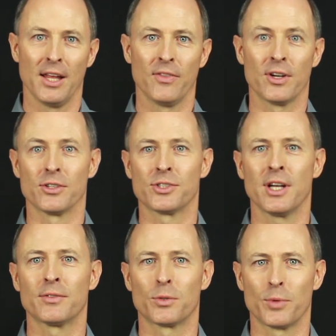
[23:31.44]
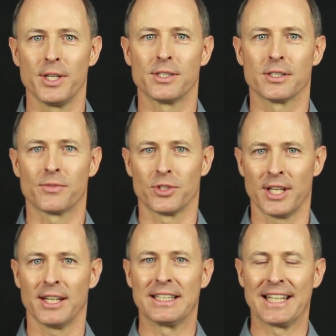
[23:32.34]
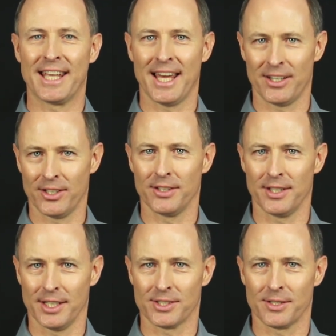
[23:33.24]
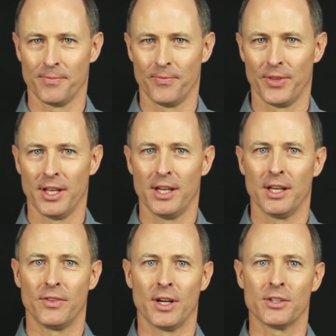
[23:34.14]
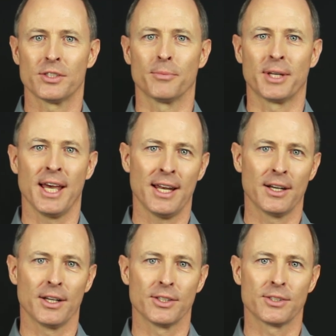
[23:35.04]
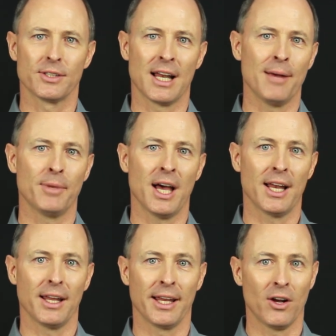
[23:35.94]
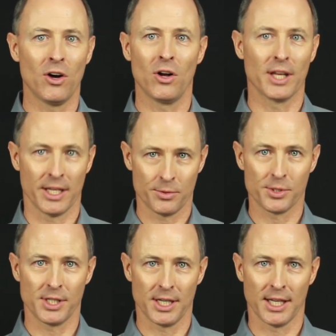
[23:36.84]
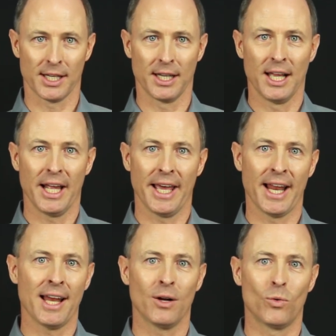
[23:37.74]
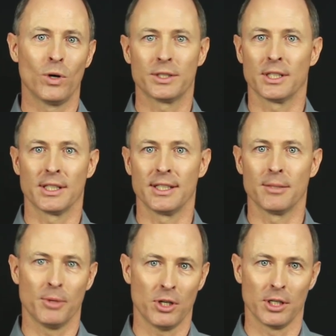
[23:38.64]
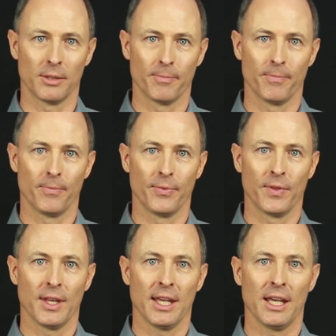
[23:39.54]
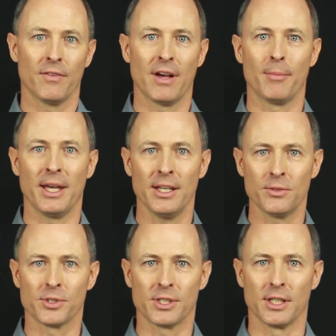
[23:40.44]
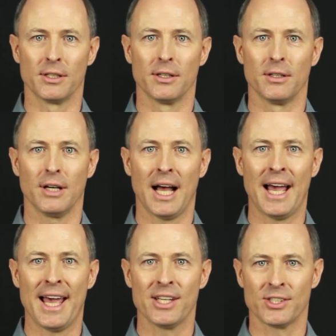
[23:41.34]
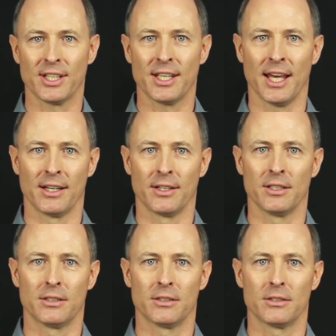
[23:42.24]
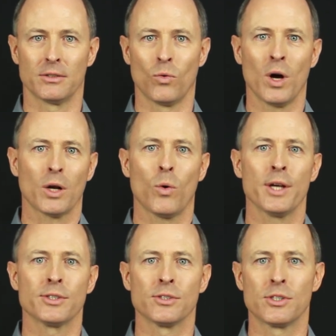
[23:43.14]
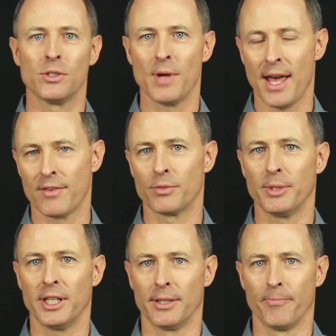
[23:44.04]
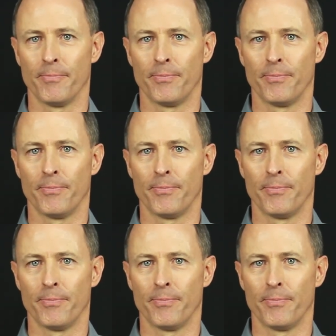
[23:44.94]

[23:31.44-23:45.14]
There are several reasons for telling the candidate this. There are some candidates that I'm not at all interested in, and I don't want to lead them on. If I'm interested, I ask the candidate, what questions do you have for me?